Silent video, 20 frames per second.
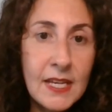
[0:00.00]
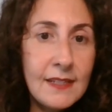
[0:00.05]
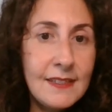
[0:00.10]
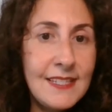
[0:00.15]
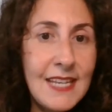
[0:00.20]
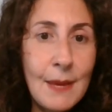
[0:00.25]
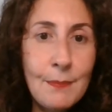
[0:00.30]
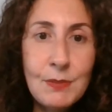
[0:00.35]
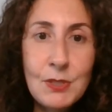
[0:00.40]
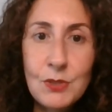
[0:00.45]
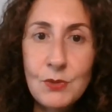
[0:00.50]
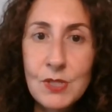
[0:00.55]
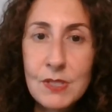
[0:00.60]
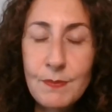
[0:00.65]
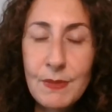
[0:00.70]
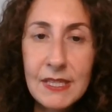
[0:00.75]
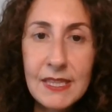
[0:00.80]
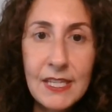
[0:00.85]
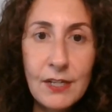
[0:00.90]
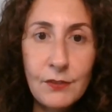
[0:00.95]
Neptune's
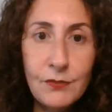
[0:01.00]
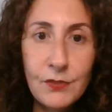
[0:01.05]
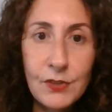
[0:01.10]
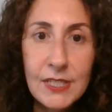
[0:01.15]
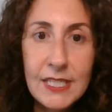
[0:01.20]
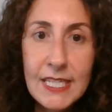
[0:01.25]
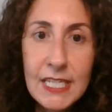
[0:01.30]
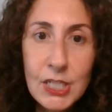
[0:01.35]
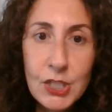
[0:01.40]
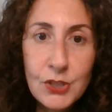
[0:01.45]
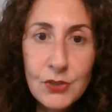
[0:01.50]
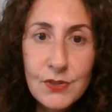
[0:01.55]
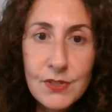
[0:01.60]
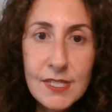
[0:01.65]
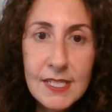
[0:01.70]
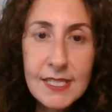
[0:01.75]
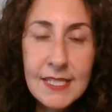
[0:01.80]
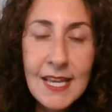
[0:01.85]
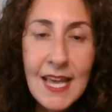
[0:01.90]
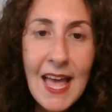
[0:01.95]
been there for
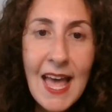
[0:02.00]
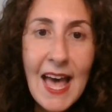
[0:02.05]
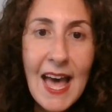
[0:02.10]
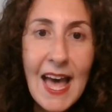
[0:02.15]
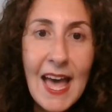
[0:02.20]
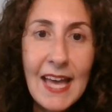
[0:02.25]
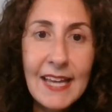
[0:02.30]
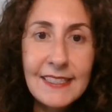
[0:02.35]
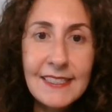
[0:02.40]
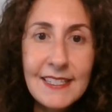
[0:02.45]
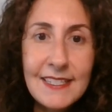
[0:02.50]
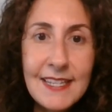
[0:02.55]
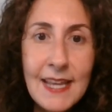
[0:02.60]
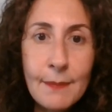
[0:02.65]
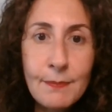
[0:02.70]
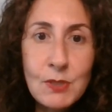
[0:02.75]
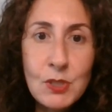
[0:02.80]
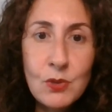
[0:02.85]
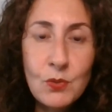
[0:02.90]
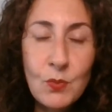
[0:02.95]
years, and
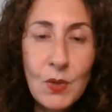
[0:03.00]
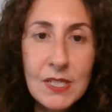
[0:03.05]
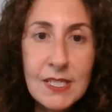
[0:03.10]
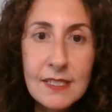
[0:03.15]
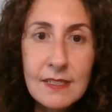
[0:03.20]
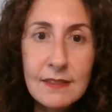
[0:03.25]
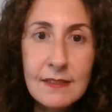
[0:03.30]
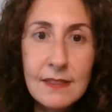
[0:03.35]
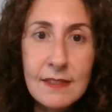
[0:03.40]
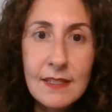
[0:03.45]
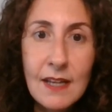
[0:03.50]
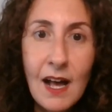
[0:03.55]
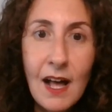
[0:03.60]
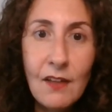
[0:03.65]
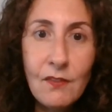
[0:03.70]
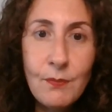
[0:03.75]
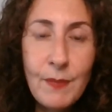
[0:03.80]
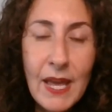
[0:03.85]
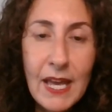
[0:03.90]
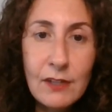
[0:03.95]
Neptune wants to
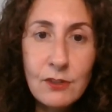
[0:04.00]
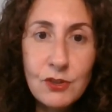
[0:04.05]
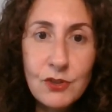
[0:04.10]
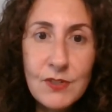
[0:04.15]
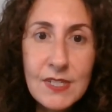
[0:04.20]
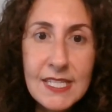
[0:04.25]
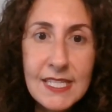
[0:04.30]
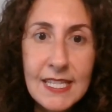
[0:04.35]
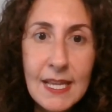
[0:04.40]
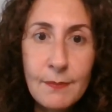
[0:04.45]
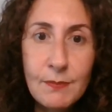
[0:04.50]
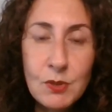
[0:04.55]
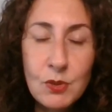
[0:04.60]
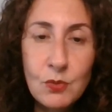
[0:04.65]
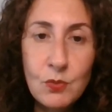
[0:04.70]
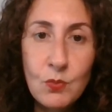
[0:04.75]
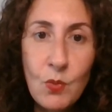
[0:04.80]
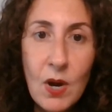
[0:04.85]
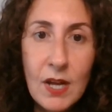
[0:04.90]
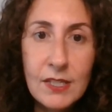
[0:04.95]
dissolve boundaries.
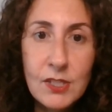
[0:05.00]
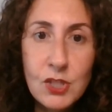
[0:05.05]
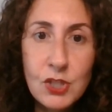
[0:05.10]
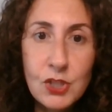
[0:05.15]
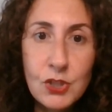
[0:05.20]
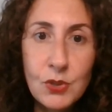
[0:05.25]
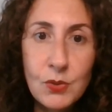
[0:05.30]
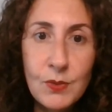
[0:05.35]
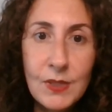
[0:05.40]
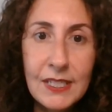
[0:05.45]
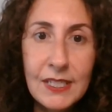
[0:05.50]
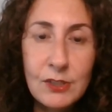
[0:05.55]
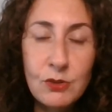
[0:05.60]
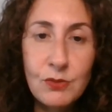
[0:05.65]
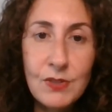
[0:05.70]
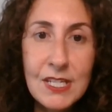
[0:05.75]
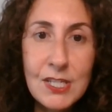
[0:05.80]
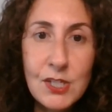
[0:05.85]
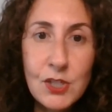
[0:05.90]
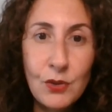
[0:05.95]
Neptune wants to
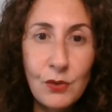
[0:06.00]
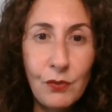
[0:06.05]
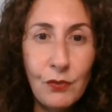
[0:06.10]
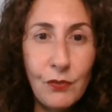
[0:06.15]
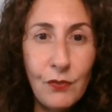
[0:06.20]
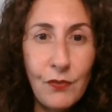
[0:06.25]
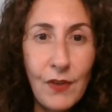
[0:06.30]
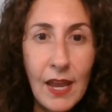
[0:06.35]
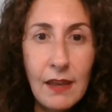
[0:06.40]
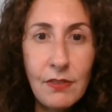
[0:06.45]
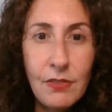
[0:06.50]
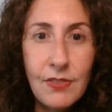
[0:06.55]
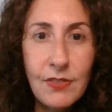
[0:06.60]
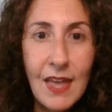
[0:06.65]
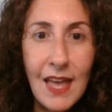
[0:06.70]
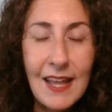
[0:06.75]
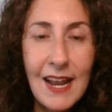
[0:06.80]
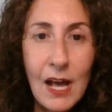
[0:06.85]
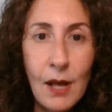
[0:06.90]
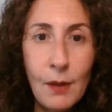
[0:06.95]
increase your faith
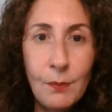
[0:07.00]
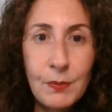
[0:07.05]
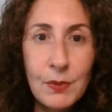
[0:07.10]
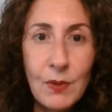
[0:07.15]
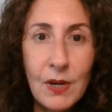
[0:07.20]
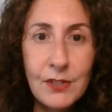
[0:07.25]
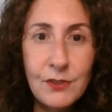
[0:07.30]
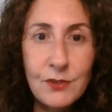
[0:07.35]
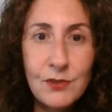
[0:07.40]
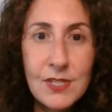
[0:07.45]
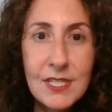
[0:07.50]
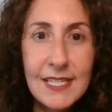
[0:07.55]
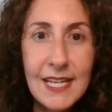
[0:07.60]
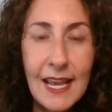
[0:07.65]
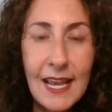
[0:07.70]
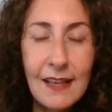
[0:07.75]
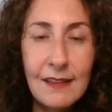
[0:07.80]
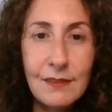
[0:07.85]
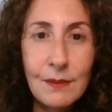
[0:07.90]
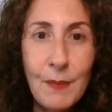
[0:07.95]
and help you
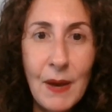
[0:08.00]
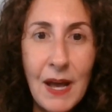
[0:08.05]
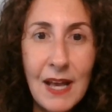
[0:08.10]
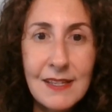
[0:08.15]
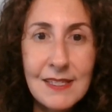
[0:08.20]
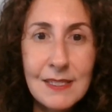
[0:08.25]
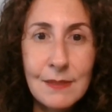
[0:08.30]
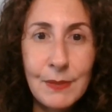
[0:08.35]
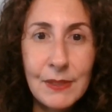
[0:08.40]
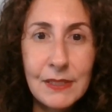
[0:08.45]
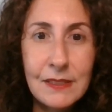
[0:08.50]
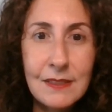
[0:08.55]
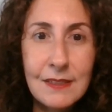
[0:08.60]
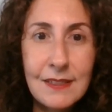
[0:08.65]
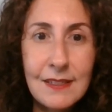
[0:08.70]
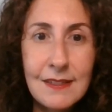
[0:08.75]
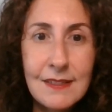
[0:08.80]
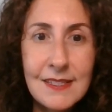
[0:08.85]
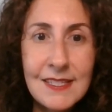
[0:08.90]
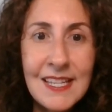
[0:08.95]
understand the
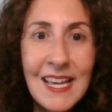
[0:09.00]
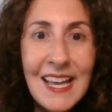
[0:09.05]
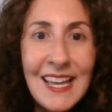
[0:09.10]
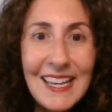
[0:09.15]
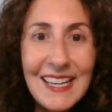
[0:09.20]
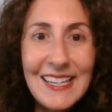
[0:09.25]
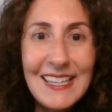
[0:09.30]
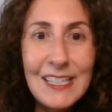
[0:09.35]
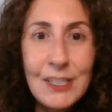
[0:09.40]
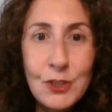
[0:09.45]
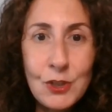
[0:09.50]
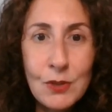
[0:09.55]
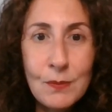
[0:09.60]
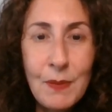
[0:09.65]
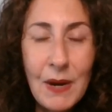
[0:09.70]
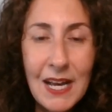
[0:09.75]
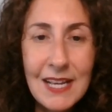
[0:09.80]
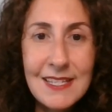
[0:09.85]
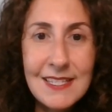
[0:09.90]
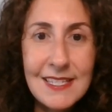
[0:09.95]
possibilities in your
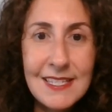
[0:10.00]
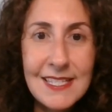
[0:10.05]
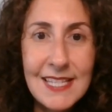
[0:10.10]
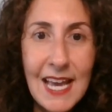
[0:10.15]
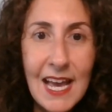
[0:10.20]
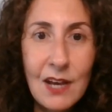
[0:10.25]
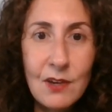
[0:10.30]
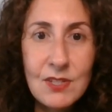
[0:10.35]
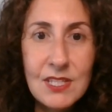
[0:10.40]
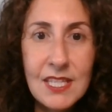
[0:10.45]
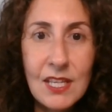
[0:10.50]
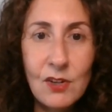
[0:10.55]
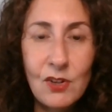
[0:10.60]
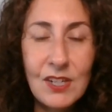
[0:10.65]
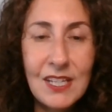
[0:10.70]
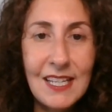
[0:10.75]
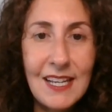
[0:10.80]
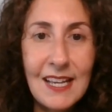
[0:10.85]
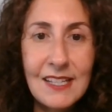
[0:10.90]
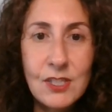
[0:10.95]
Pisces house that are
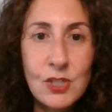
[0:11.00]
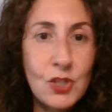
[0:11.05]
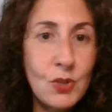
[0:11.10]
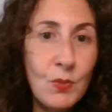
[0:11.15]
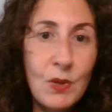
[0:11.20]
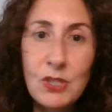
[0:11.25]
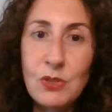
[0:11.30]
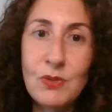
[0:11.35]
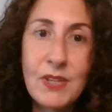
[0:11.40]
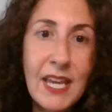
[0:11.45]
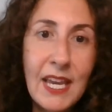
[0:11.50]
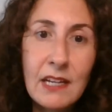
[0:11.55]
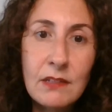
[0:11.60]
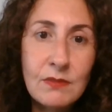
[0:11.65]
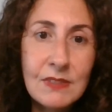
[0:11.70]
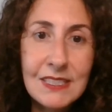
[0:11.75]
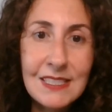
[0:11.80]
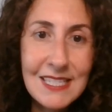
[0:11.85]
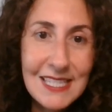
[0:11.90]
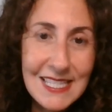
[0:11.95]
connected to what you can't
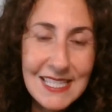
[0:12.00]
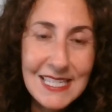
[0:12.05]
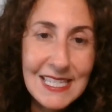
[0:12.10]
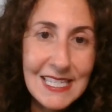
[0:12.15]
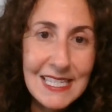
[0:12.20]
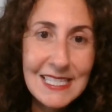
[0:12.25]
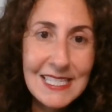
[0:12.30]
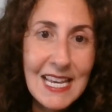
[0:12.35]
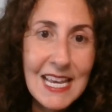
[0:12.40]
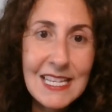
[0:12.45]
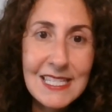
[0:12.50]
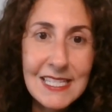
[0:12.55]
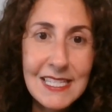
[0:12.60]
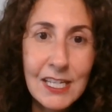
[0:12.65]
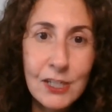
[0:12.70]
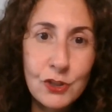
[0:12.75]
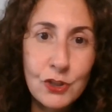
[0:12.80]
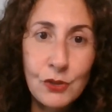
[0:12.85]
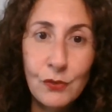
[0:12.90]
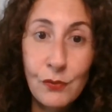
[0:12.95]
really see, taste,
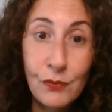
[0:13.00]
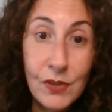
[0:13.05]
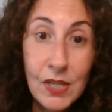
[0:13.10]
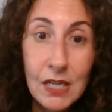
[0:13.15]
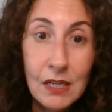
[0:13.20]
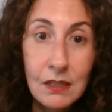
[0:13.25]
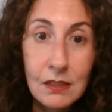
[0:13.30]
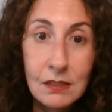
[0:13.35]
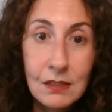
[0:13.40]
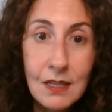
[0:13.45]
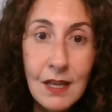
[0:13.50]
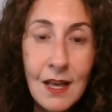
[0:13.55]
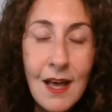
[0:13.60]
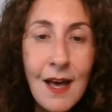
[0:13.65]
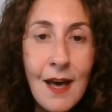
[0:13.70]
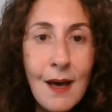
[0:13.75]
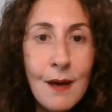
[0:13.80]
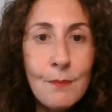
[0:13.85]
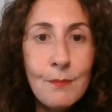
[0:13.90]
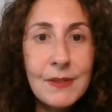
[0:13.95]
touch, or feel.
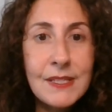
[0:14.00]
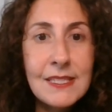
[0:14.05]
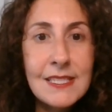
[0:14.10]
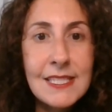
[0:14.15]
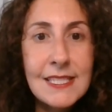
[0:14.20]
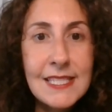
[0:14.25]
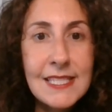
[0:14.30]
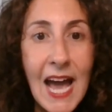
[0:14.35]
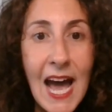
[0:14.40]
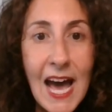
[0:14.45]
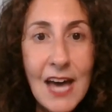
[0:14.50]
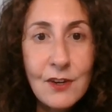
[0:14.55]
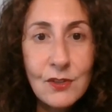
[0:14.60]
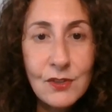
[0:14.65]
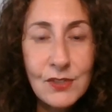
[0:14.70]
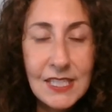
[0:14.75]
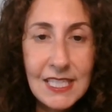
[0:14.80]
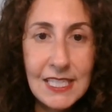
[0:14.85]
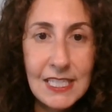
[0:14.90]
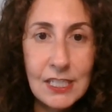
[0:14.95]
But
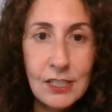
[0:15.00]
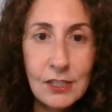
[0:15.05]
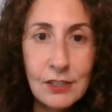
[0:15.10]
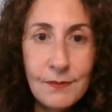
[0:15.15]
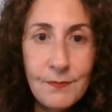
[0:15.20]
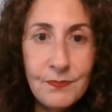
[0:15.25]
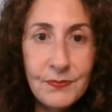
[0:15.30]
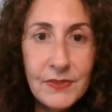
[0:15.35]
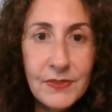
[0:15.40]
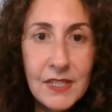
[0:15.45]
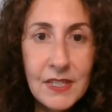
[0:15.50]
Saturn here